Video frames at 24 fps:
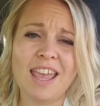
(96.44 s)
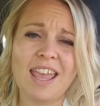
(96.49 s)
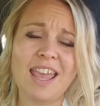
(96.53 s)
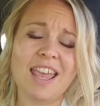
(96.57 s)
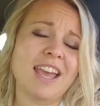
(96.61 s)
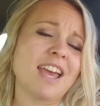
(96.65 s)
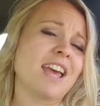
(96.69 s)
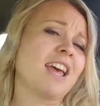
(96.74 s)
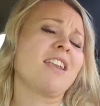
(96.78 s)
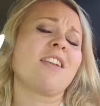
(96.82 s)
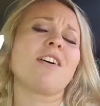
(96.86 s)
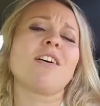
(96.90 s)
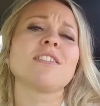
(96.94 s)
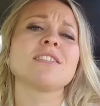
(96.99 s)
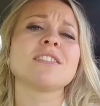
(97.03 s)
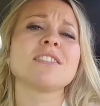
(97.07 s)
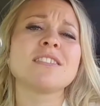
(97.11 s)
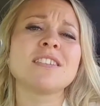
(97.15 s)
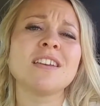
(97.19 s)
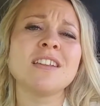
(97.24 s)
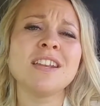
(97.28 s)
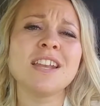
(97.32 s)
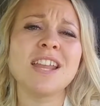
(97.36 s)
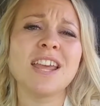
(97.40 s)
And on
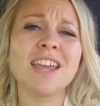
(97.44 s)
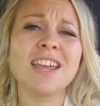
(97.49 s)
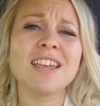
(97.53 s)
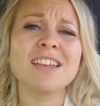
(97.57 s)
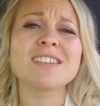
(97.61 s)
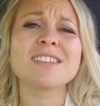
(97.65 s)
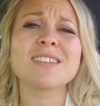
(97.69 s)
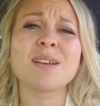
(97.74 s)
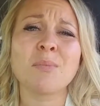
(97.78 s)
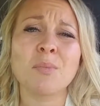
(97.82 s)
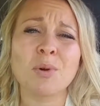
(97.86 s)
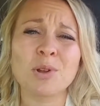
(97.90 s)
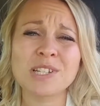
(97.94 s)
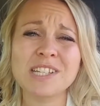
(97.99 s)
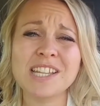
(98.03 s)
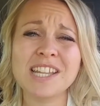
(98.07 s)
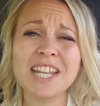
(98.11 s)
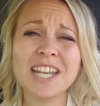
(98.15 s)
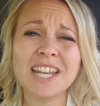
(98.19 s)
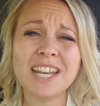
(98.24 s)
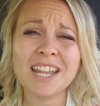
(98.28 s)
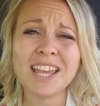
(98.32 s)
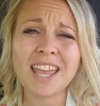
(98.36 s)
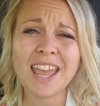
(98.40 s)
Sunday, someone
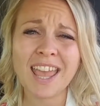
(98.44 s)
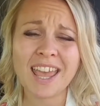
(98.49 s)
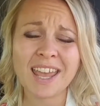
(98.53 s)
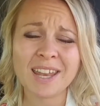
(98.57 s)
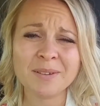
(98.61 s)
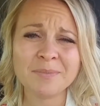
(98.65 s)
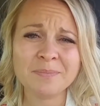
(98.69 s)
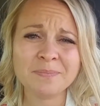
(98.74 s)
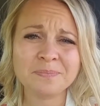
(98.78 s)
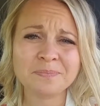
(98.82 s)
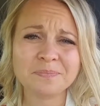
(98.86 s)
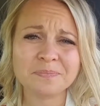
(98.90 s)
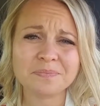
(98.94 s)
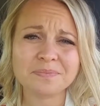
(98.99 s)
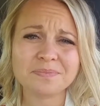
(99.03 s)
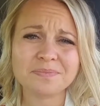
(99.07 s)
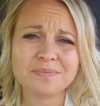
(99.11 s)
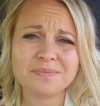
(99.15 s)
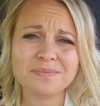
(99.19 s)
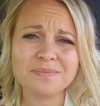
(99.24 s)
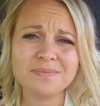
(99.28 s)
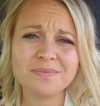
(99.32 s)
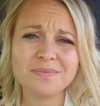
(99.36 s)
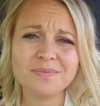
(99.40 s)
did it again.
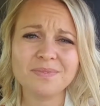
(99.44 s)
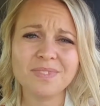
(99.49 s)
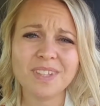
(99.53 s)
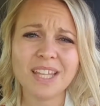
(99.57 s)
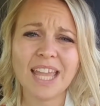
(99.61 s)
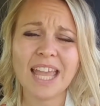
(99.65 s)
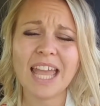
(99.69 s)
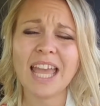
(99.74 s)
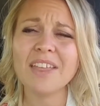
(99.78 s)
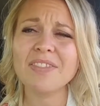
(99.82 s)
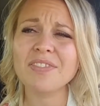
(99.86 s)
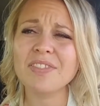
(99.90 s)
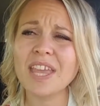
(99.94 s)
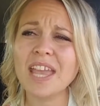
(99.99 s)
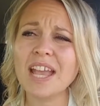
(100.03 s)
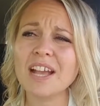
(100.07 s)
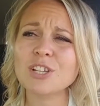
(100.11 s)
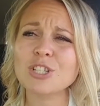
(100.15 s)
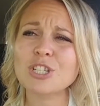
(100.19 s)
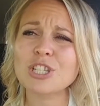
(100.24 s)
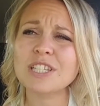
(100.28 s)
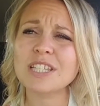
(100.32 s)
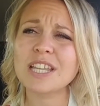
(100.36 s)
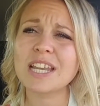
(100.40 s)
And they
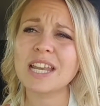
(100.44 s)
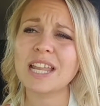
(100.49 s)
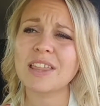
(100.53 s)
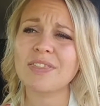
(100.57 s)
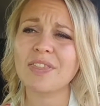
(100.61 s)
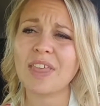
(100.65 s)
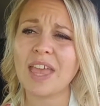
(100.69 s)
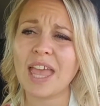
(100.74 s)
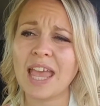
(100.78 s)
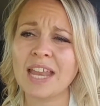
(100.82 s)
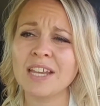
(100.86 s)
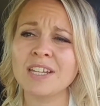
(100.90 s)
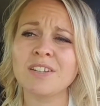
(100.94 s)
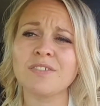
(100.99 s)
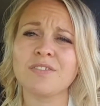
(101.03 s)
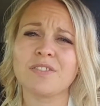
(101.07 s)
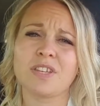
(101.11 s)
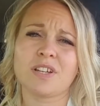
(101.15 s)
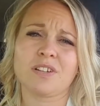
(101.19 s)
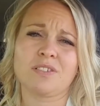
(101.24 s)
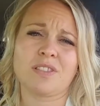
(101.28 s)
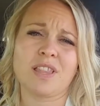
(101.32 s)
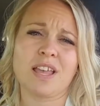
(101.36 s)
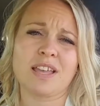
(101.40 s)
actually did it at the end of
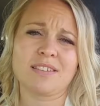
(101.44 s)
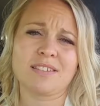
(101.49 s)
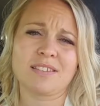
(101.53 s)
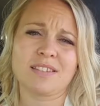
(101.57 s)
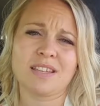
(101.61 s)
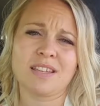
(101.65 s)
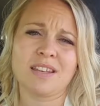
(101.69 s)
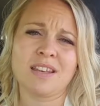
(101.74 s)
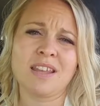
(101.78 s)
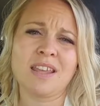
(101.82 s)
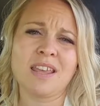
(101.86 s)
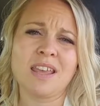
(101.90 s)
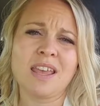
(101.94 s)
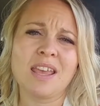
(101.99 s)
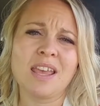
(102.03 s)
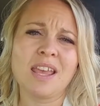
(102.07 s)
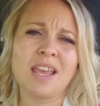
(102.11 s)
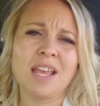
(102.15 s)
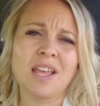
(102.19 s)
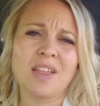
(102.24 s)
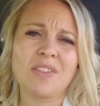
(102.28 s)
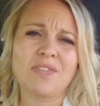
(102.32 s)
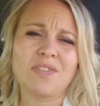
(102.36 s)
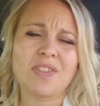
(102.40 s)
their lesson.
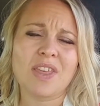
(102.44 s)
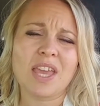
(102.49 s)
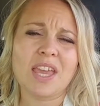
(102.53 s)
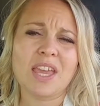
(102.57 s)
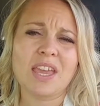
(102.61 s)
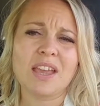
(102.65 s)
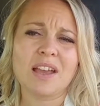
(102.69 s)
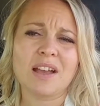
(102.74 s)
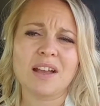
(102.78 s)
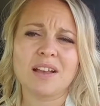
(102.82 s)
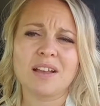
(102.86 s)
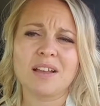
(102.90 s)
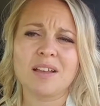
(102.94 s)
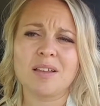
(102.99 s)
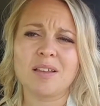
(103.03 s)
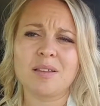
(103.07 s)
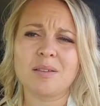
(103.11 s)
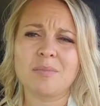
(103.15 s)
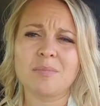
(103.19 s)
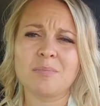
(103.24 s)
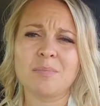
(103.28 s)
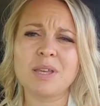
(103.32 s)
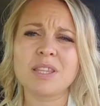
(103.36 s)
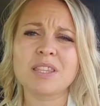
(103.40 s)
They
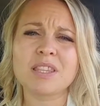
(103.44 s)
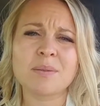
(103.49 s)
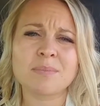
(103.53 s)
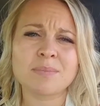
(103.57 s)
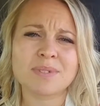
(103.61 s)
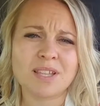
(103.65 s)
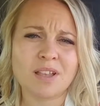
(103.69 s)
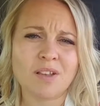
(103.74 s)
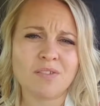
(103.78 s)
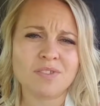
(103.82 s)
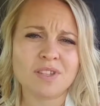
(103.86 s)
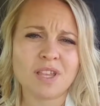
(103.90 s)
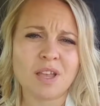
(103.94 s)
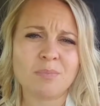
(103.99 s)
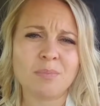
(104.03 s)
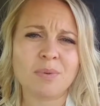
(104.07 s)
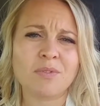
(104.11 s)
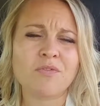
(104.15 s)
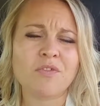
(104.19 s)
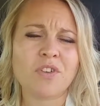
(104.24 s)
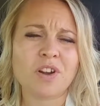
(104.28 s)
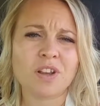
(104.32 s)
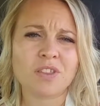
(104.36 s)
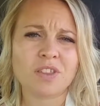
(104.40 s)
beat themselves up
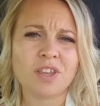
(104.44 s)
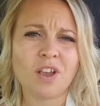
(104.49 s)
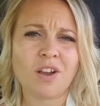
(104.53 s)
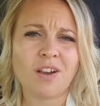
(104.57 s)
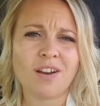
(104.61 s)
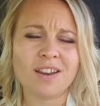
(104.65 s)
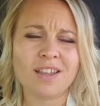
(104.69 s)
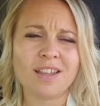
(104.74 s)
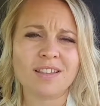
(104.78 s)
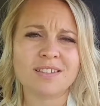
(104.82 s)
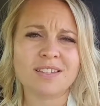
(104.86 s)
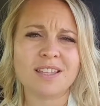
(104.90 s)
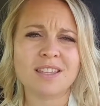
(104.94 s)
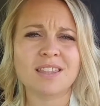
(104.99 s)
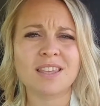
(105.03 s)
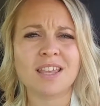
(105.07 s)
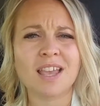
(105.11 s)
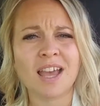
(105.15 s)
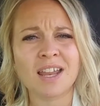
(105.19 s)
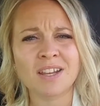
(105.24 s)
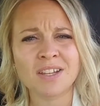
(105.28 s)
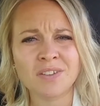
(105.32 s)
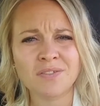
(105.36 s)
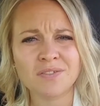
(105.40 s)
in front of the audience at
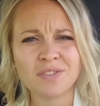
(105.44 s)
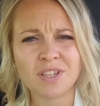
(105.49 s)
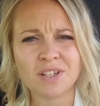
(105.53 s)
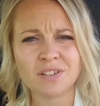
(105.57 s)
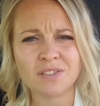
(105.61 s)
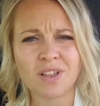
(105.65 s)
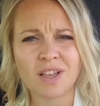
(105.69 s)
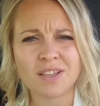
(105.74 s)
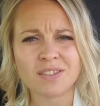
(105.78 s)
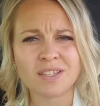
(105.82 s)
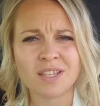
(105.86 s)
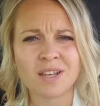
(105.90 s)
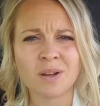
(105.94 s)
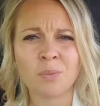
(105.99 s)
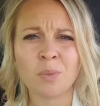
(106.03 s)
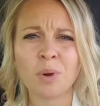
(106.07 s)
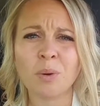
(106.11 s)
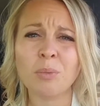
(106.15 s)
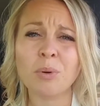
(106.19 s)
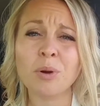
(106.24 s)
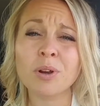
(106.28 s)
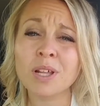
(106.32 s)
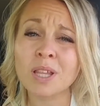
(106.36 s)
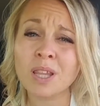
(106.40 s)
the end of their lesson and
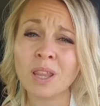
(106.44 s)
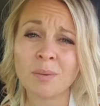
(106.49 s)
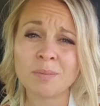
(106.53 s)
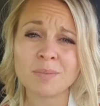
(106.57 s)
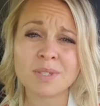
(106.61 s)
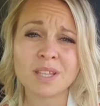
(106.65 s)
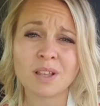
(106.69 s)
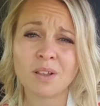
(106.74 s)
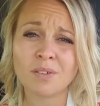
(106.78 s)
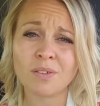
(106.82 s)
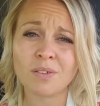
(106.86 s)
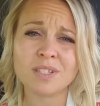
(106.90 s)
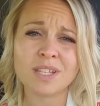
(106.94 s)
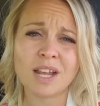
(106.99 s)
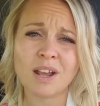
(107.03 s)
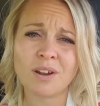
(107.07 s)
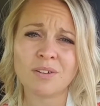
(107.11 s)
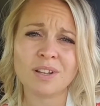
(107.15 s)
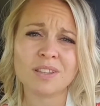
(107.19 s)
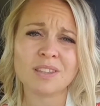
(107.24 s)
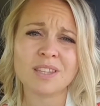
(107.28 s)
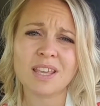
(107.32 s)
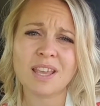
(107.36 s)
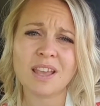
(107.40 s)
were putting themselves
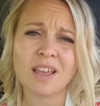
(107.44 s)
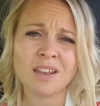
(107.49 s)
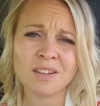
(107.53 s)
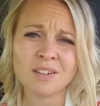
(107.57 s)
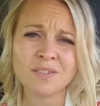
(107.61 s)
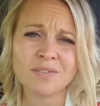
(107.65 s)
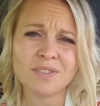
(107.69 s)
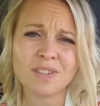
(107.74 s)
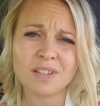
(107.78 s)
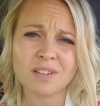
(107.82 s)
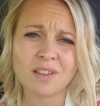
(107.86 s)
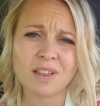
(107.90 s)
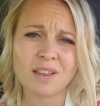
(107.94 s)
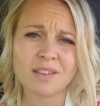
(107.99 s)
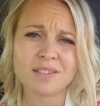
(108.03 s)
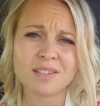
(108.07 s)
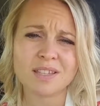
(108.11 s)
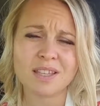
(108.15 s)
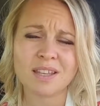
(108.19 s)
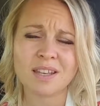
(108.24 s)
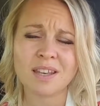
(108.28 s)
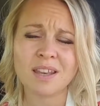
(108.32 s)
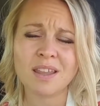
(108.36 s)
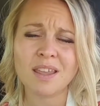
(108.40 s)
down at the end of the
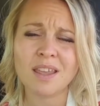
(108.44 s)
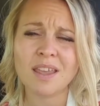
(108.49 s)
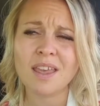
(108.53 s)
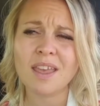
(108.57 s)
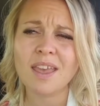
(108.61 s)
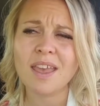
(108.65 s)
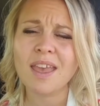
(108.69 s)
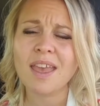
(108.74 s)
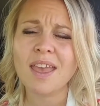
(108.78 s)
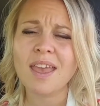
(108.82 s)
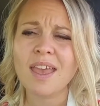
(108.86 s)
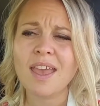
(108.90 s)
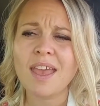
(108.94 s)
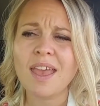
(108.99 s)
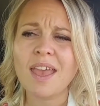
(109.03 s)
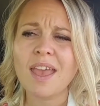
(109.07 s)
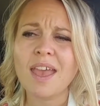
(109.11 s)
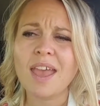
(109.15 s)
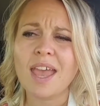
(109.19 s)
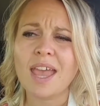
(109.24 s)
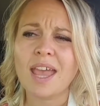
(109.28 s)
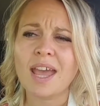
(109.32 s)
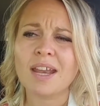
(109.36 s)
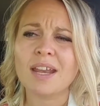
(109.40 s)
lesson.
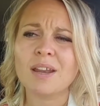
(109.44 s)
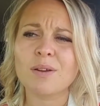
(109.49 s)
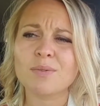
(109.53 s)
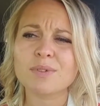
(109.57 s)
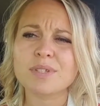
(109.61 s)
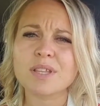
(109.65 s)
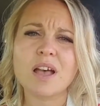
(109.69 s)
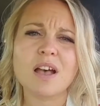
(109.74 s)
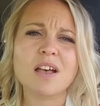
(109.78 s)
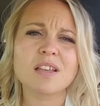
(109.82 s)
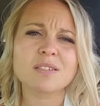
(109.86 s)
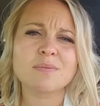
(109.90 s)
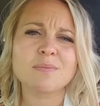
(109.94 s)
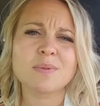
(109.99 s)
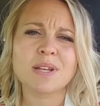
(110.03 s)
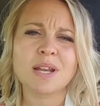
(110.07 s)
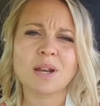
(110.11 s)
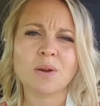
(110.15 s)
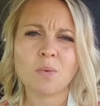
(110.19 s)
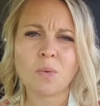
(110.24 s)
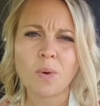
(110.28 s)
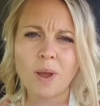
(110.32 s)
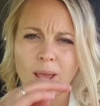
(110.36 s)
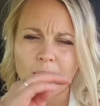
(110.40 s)
And it was a husband
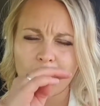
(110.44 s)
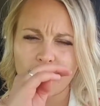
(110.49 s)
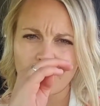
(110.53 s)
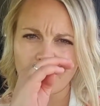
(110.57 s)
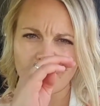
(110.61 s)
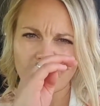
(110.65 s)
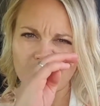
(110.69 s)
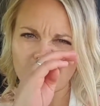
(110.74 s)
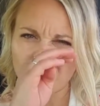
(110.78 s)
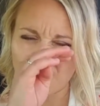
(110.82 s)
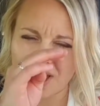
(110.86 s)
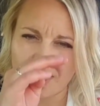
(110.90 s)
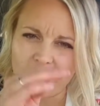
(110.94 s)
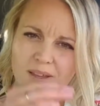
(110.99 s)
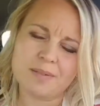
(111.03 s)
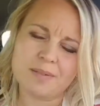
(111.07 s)
and wife.